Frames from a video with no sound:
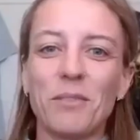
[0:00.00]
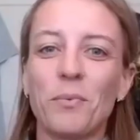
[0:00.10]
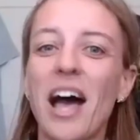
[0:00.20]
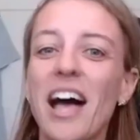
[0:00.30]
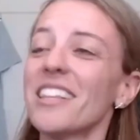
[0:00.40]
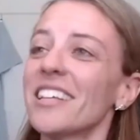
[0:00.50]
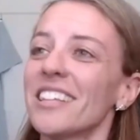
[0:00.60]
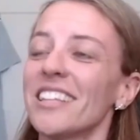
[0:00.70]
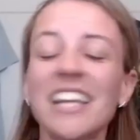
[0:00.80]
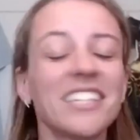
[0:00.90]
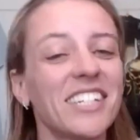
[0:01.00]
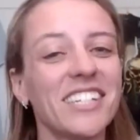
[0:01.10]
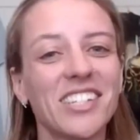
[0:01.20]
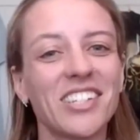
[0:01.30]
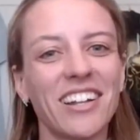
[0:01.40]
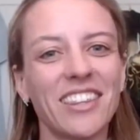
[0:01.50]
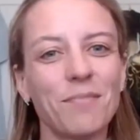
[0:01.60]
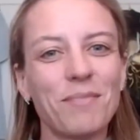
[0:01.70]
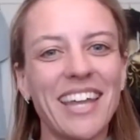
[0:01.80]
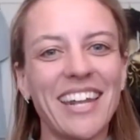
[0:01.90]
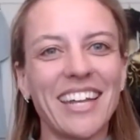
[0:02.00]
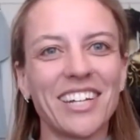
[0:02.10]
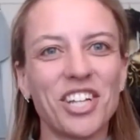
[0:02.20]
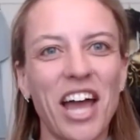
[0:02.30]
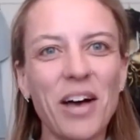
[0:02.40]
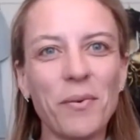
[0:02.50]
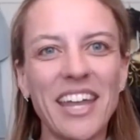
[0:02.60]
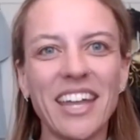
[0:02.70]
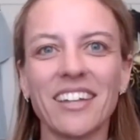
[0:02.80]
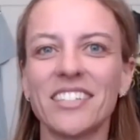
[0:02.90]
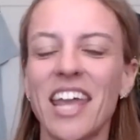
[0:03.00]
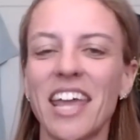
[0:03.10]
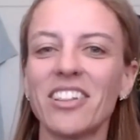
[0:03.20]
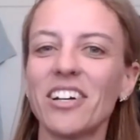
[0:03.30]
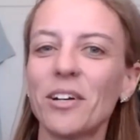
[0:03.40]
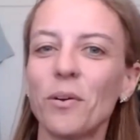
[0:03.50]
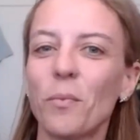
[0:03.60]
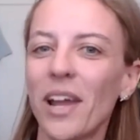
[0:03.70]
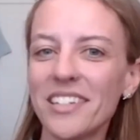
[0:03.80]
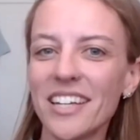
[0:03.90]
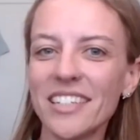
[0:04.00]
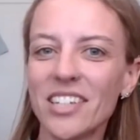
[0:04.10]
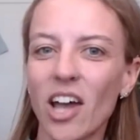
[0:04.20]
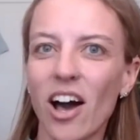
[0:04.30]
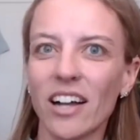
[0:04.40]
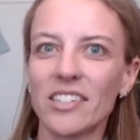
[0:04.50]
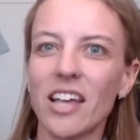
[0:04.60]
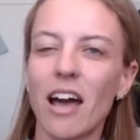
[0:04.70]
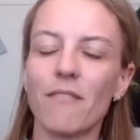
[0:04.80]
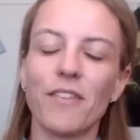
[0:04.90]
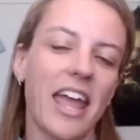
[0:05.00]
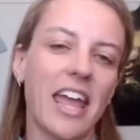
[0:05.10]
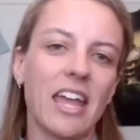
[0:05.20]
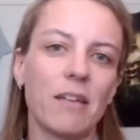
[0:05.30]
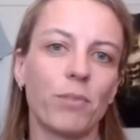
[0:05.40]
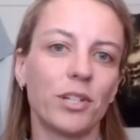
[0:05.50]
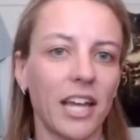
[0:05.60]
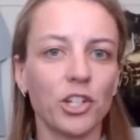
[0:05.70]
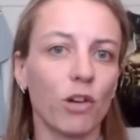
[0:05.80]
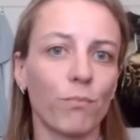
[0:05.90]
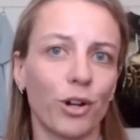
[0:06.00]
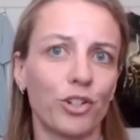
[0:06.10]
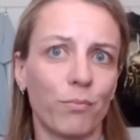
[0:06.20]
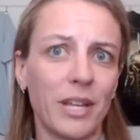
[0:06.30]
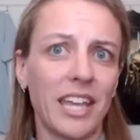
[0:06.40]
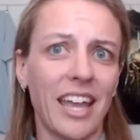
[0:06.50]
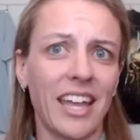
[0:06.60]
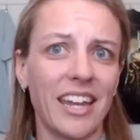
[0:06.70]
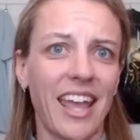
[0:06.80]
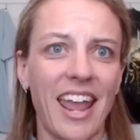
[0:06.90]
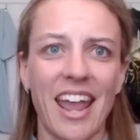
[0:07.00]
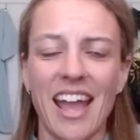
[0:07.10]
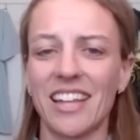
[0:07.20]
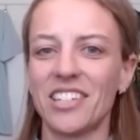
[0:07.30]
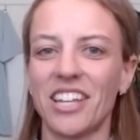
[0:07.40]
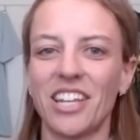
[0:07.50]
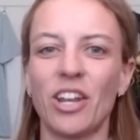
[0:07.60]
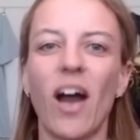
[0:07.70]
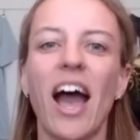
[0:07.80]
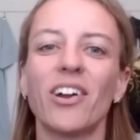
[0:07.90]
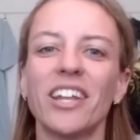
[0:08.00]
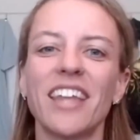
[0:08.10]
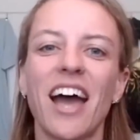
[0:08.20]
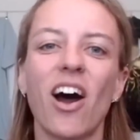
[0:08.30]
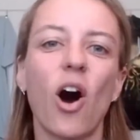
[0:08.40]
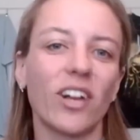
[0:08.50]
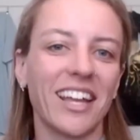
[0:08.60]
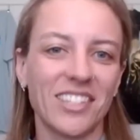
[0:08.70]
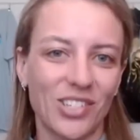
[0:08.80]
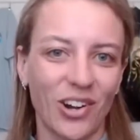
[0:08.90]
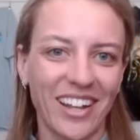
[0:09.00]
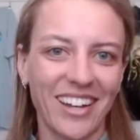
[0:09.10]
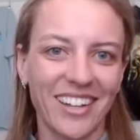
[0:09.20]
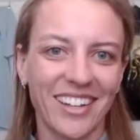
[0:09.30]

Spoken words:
Well, let's just start at the beginning, shall we? Taylor, when did talks of a potential merger begin and, how did that all get started?